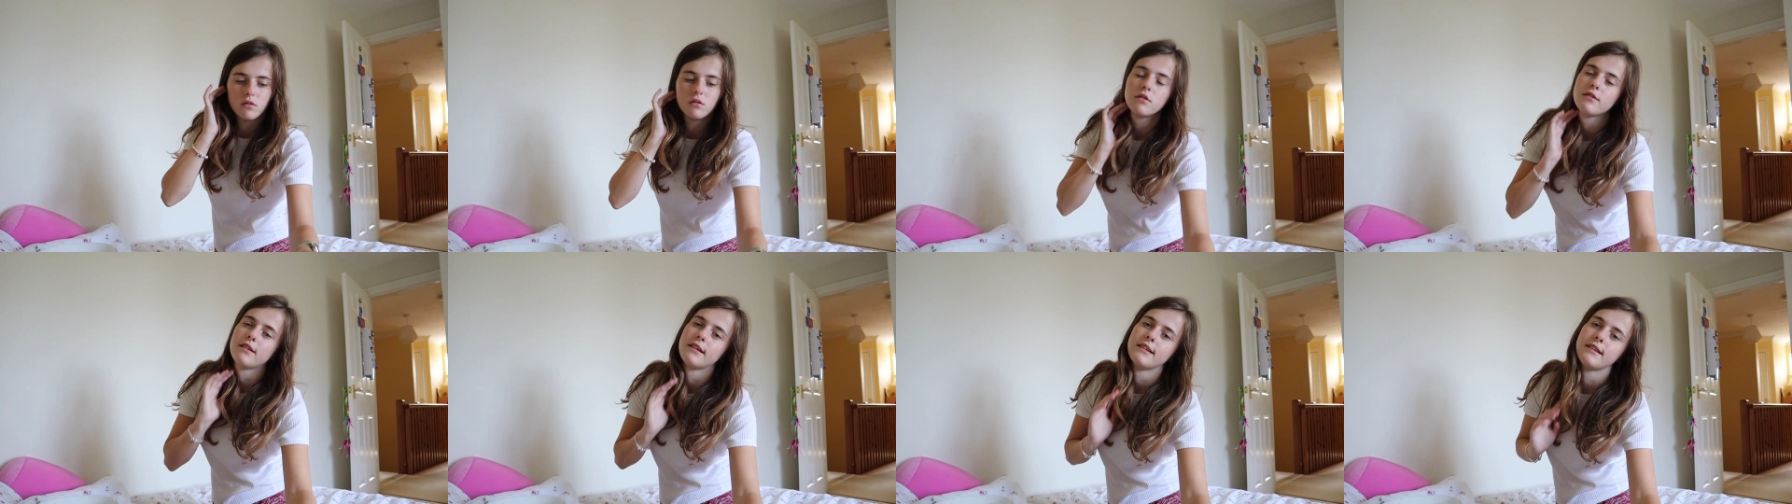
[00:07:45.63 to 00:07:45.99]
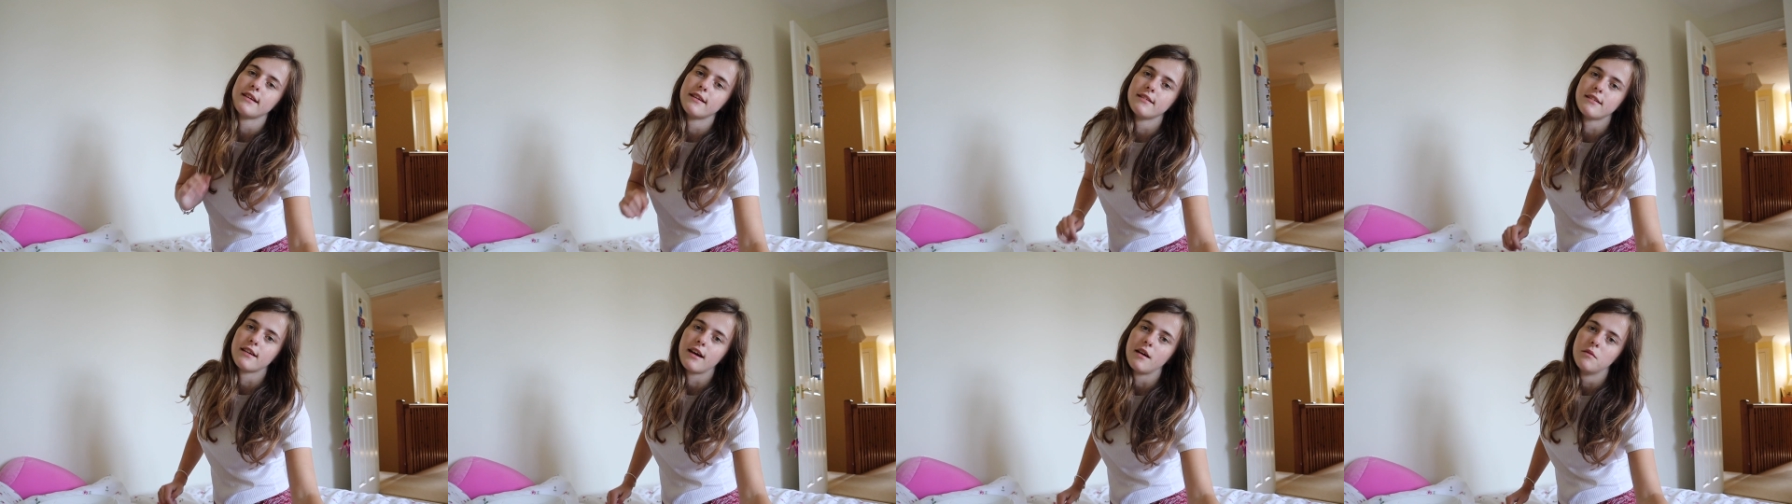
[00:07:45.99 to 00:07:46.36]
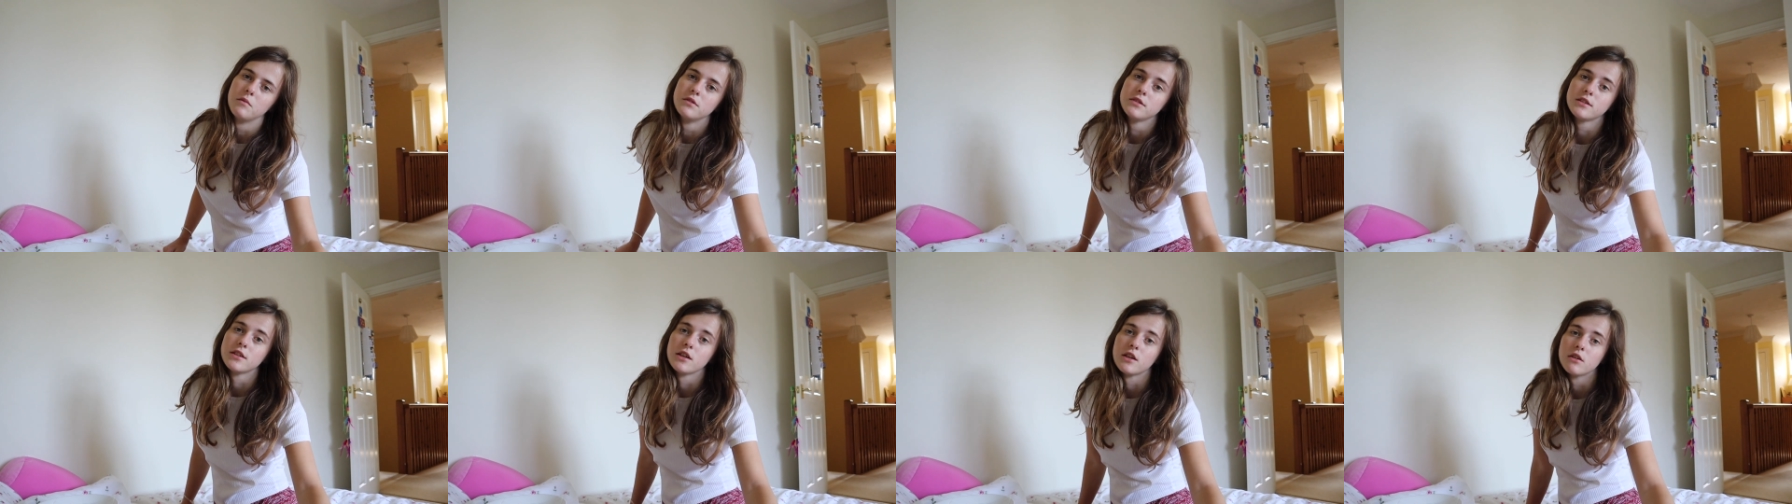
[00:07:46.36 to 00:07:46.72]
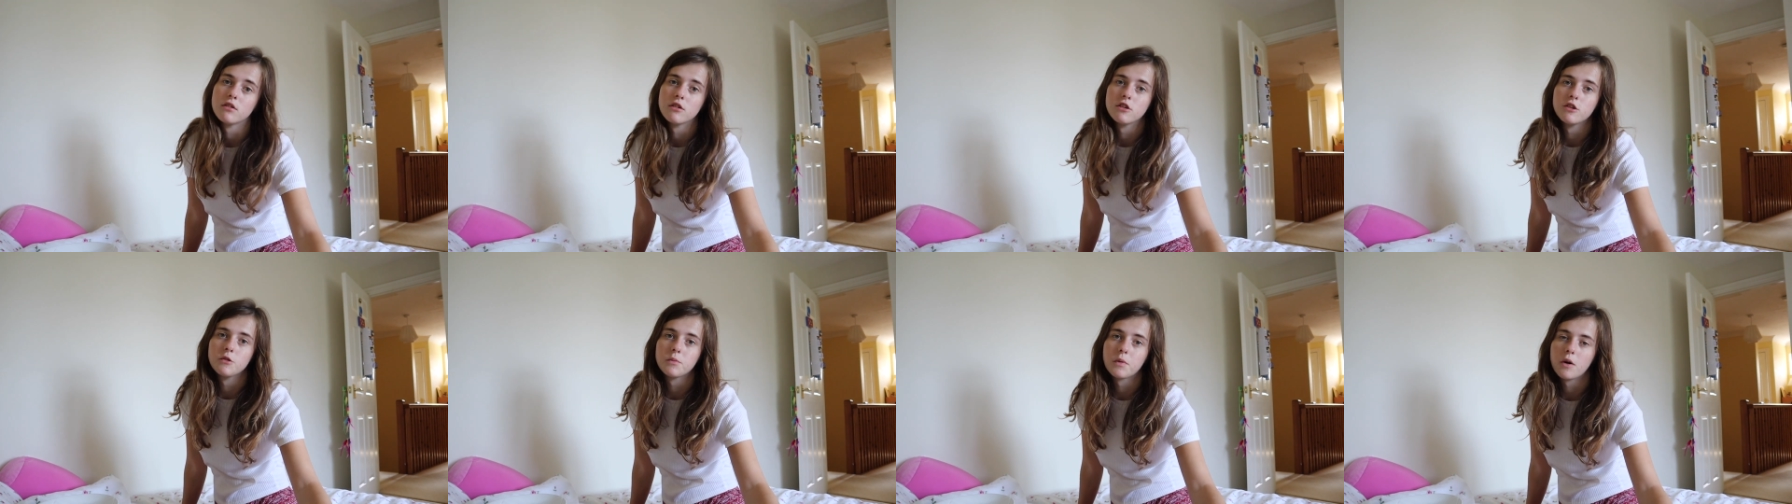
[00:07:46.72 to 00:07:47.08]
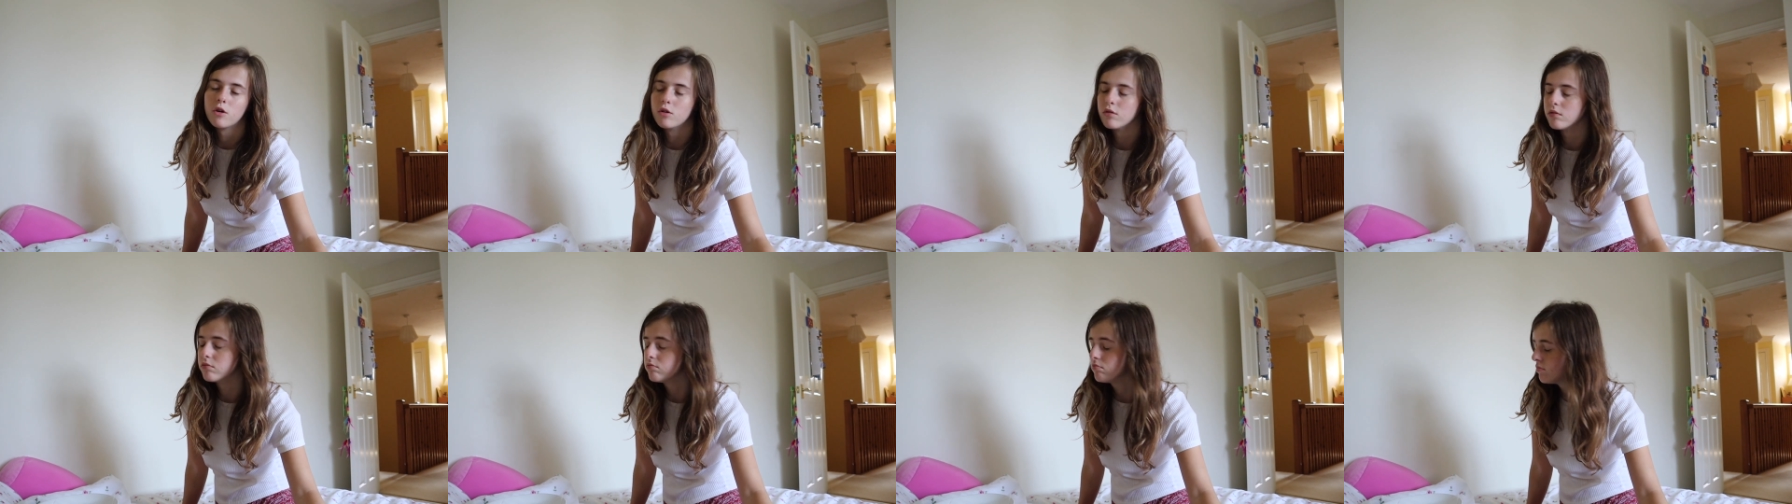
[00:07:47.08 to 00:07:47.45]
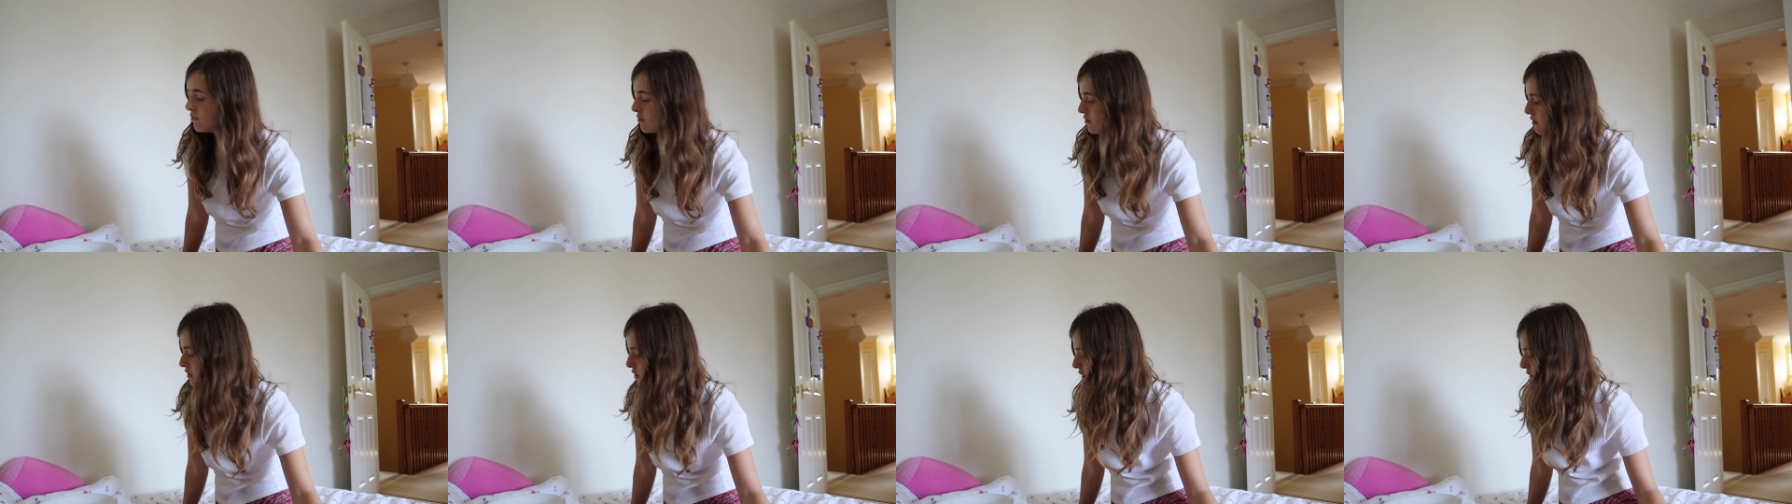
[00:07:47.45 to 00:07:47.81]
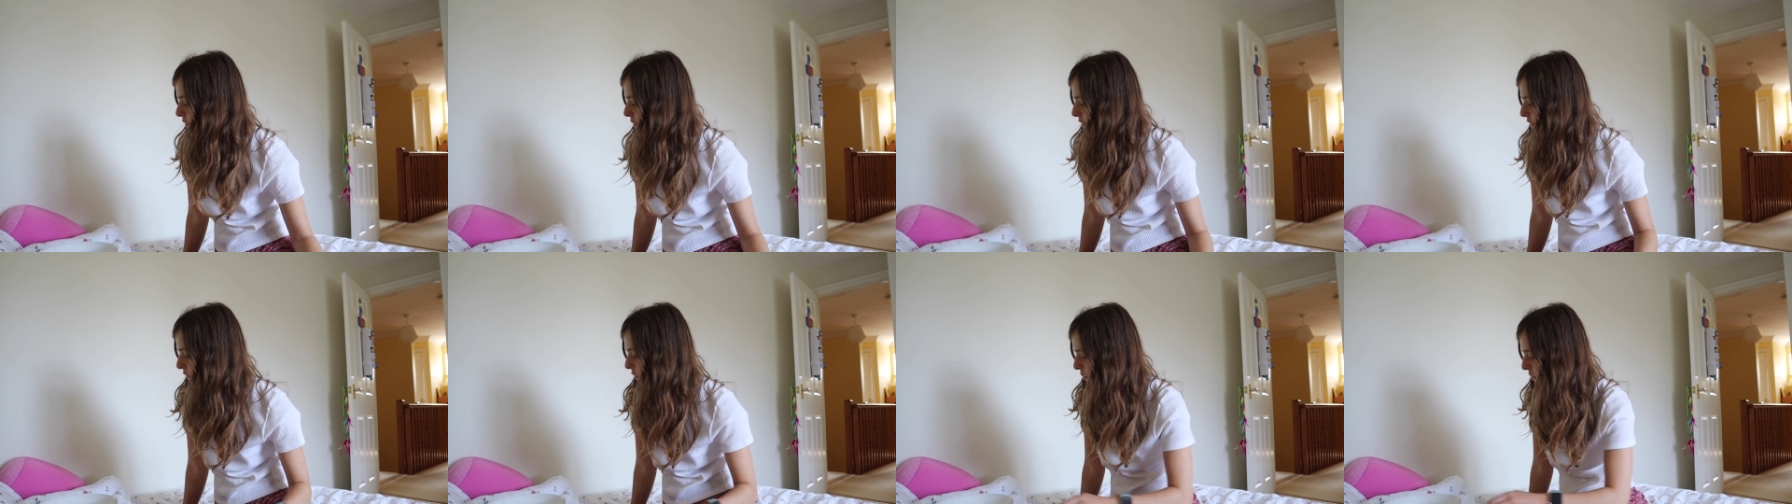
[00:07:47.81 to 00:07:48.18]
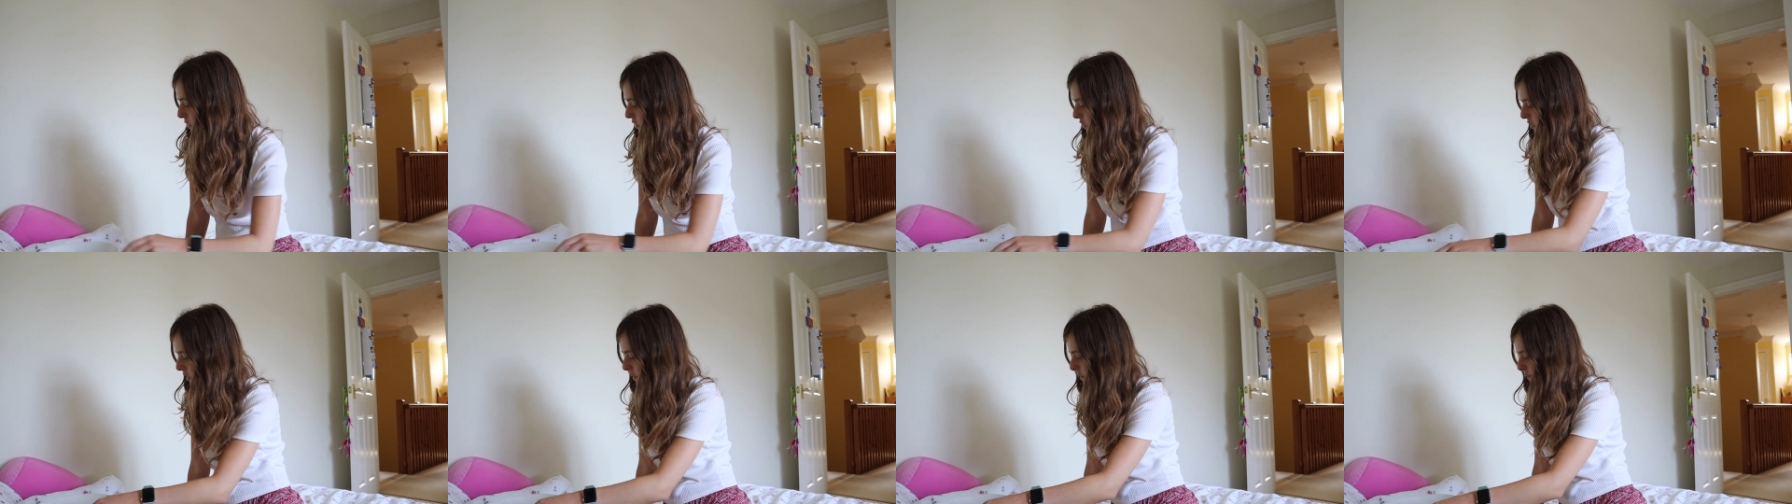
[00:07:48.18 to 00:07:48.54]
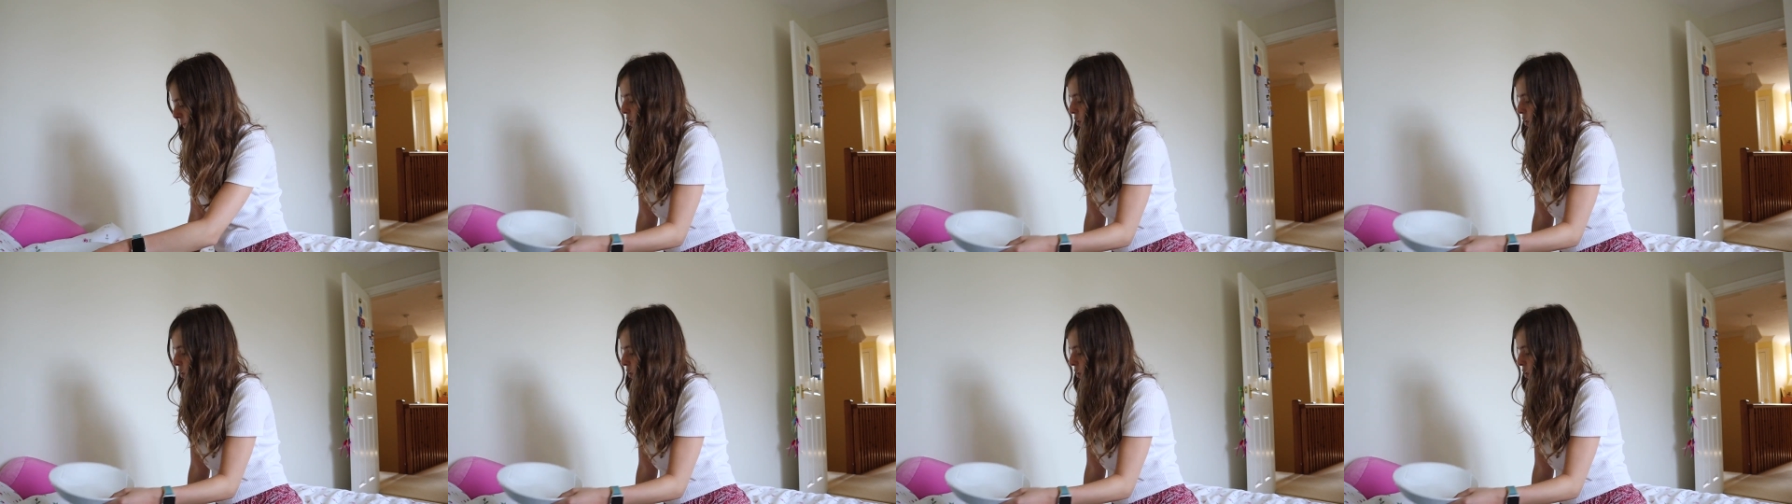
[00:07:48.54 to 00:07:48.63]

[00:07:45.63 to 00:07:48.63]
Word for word: I tend to have my cereal in a bowl, so that's what we're doing.